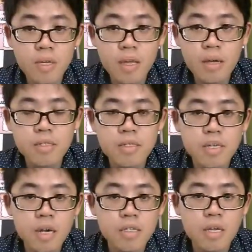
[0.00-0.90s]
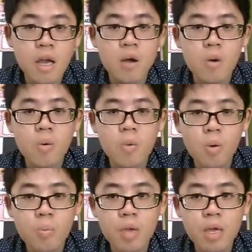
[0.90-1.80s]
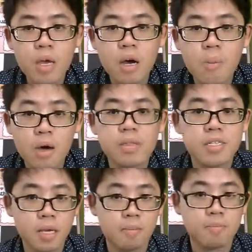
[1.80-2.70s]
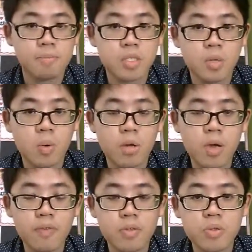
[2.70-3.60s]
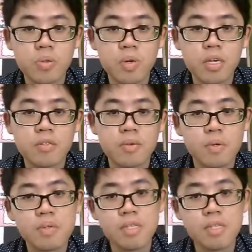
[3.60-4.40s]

in the exercise would be about the same. So what you have to do is follow the